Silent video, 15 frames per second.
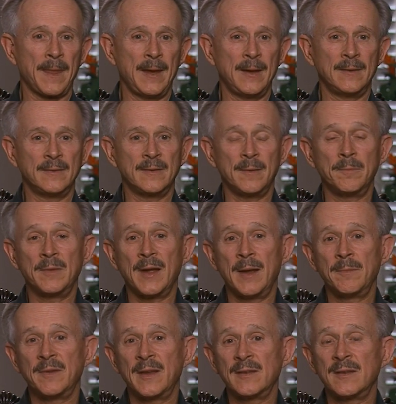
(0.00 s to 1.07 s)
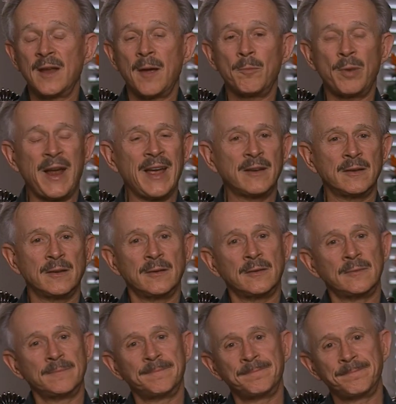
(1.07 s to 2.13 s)
And sometimes that's not practical.
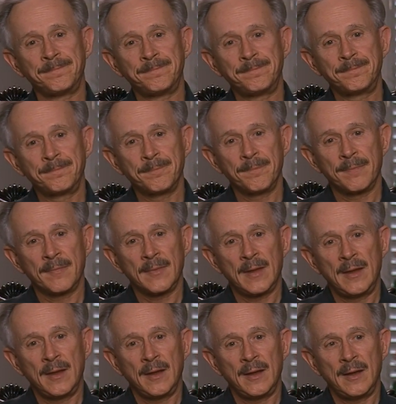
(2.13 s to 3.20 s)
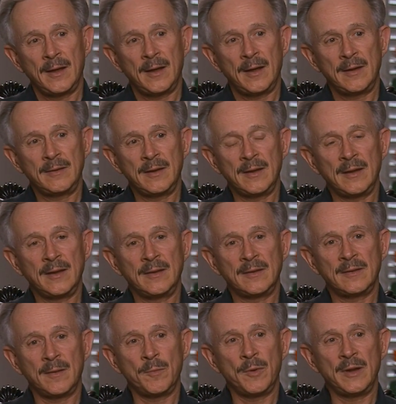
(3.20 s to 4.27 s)
I think in
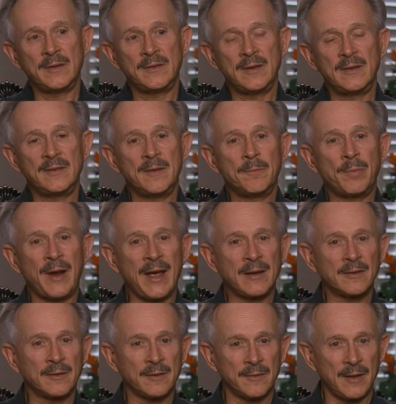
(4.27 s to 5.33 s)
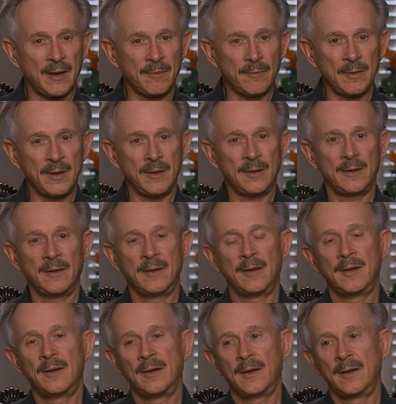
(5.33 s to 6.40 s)
some ways he's impractical that way.
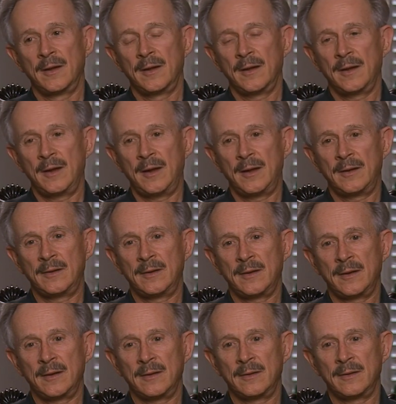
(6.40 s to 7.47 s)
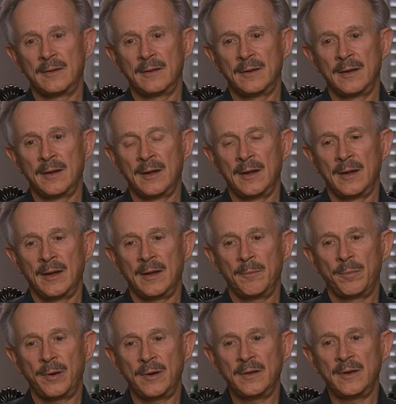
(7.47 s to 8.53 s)
And
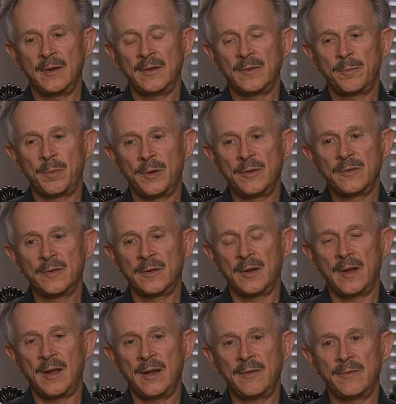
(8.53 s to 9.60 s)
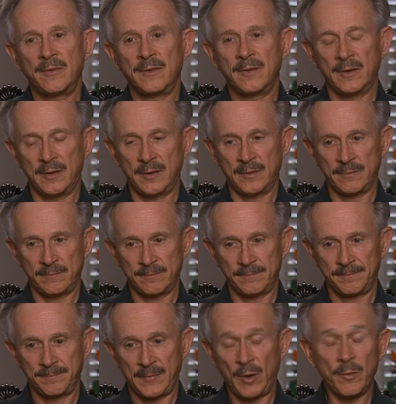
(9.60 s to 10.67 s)
uh, in his personal life, uh,
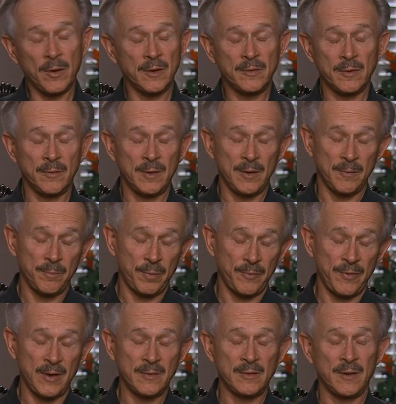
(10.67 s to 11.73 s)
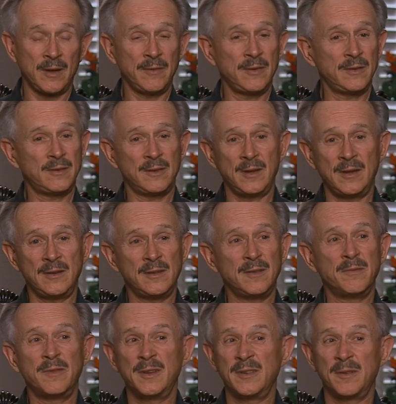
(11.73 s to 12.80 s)
oh, also in the professional life, he's, he's, a,
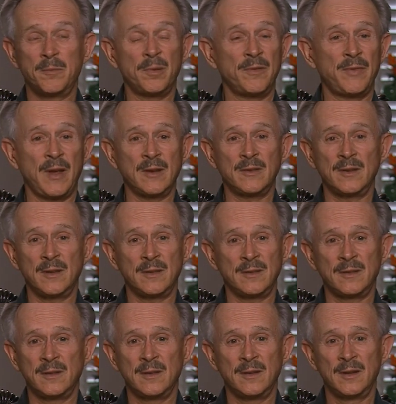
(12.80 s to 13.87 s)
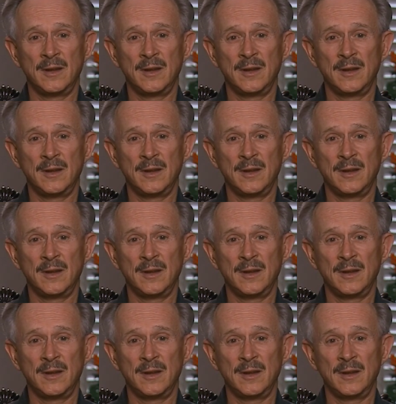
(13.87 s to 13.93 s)
he's a perfectionist.